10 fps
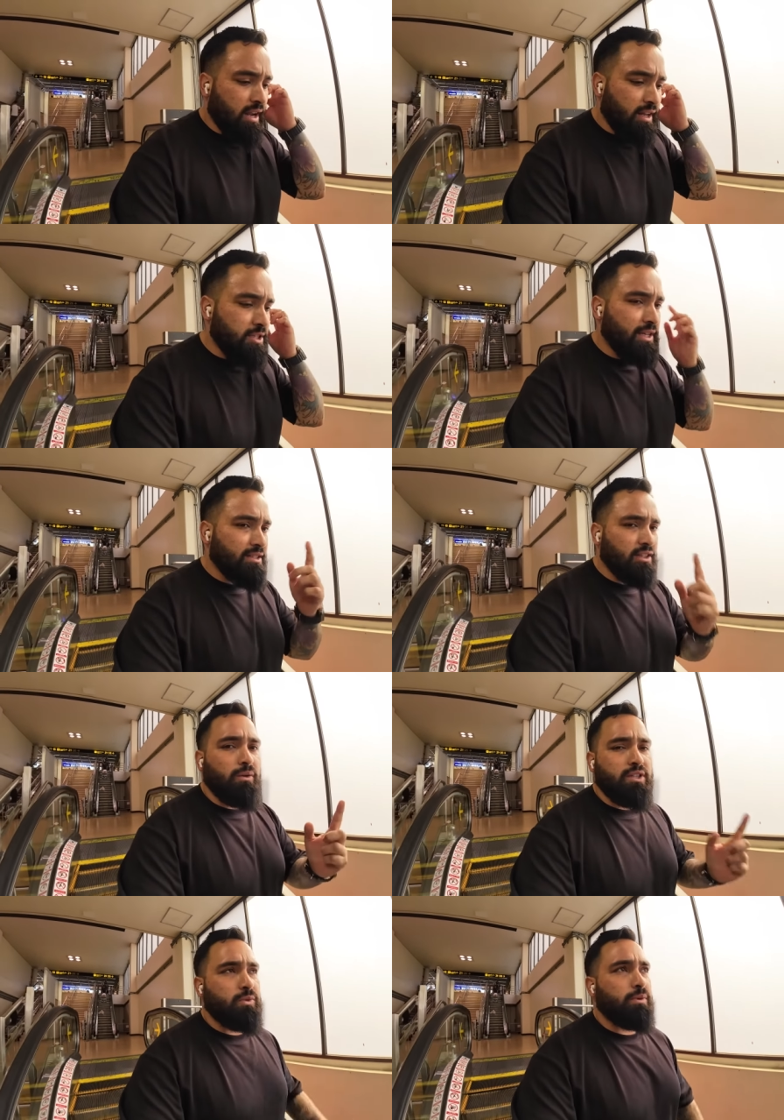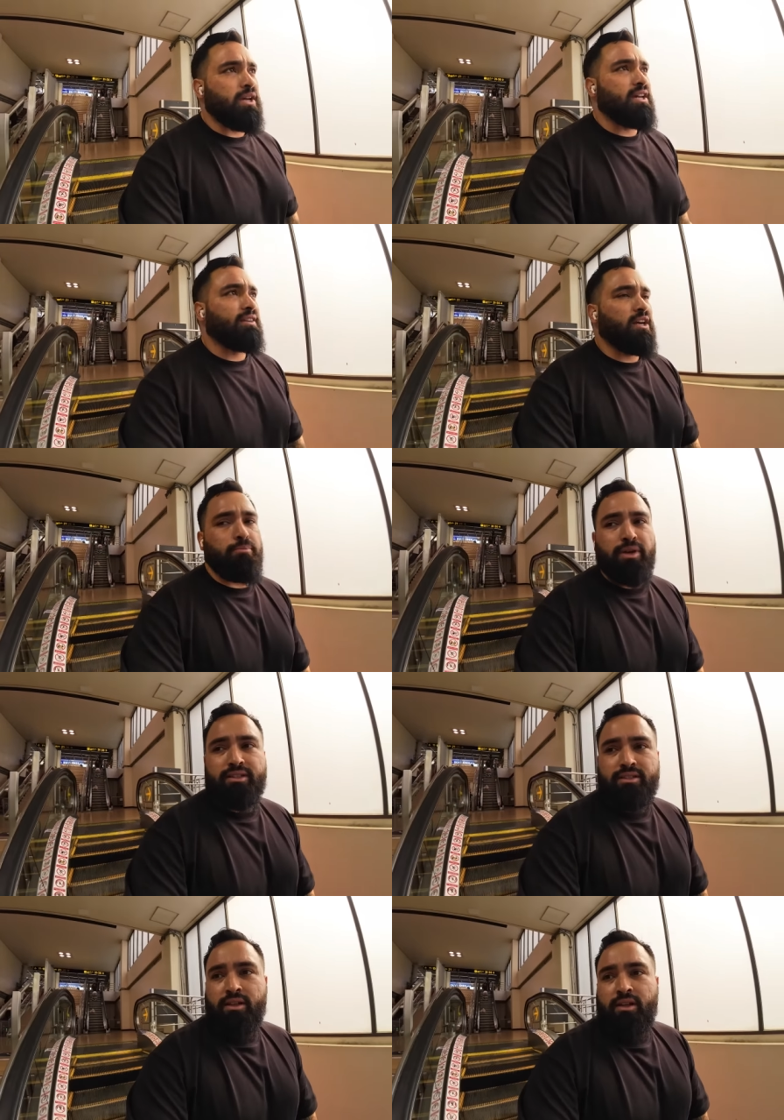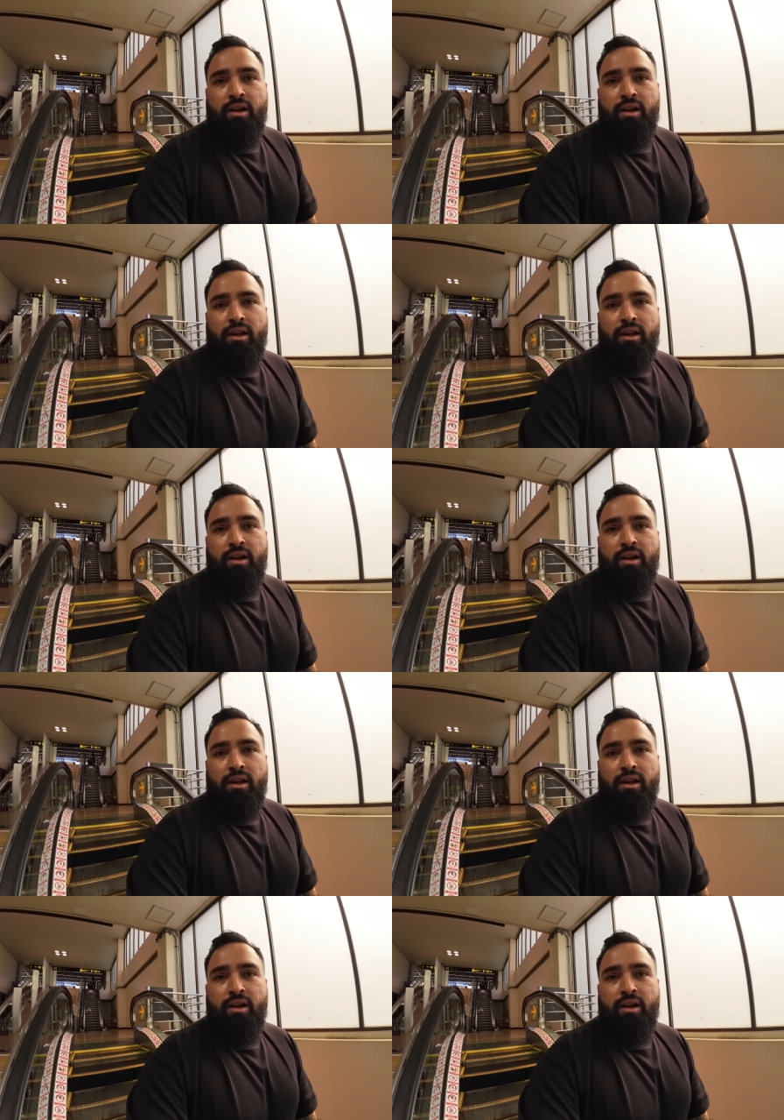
I'll let you guys know once we make it there, but